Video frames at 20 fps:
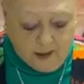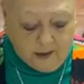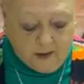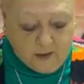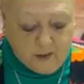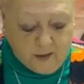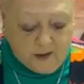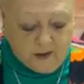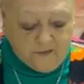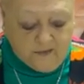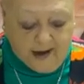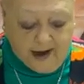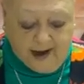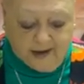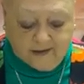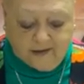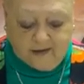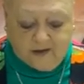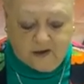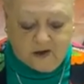In the book of
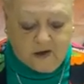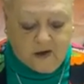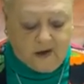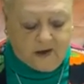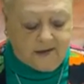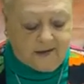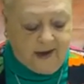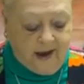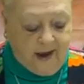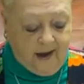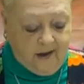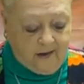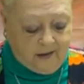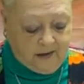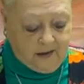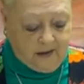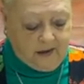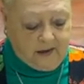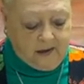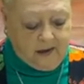Acts, it starts out
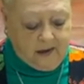